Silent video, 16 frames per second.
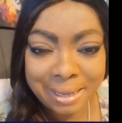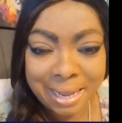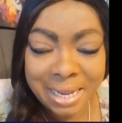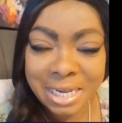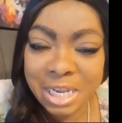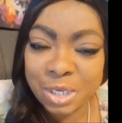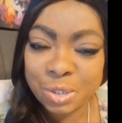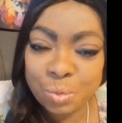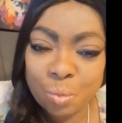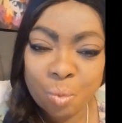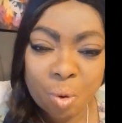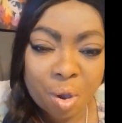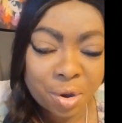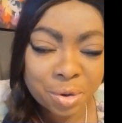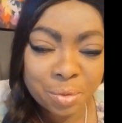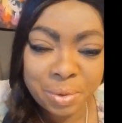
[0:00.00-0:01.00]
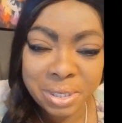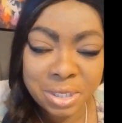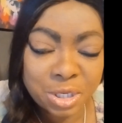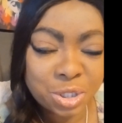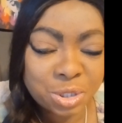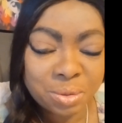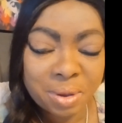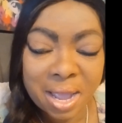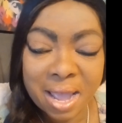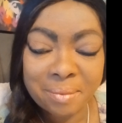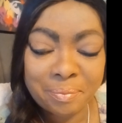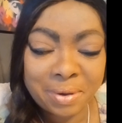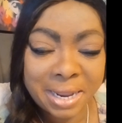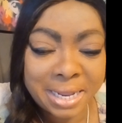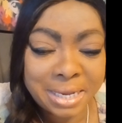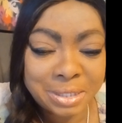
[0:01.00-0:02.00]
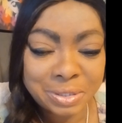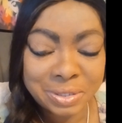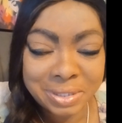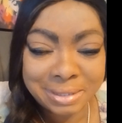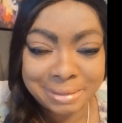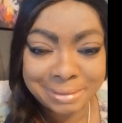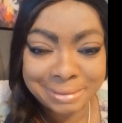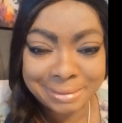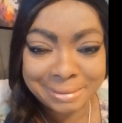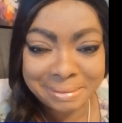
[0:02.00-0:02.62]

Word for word: And he's watering the dry places.